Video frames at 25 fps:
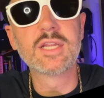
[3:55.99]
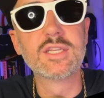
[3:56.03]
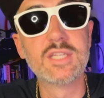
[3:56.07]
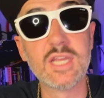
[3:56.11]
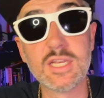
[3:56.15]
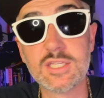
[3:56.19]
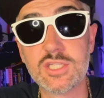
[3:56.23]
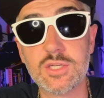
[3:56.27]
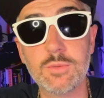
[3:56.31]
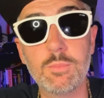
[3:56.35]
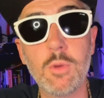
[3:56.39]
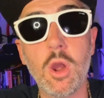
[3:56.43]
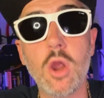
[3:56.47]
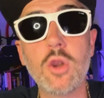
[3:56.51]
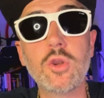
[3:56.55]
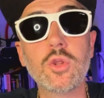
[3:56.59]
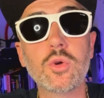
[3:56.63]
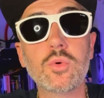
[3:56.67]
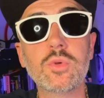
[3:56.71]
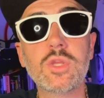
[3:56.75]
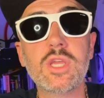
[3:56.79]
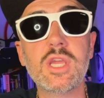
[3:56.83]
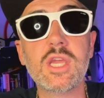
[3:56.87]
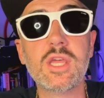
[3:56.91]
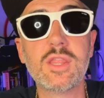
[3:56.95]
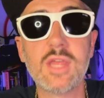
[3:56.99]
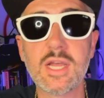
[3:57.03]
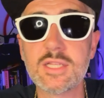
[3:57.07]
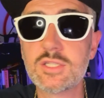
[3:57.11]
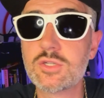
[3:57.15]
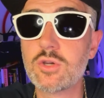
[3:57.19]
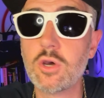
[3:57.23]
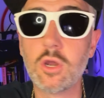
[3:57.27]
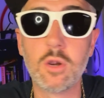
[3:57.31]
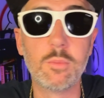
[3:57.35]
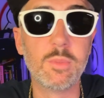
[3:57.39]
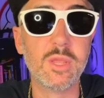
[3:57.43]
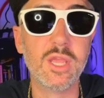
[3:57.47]
Testimonial year, that's
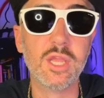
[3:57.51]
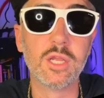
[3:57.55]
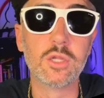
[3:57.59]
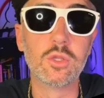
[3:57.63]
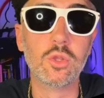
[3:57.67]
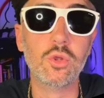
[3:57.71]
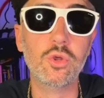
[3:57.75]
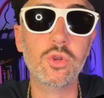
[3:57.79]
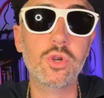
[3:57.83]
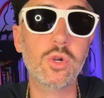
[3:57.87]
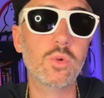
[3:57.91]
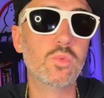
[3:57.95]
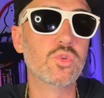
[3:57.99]
got to be included.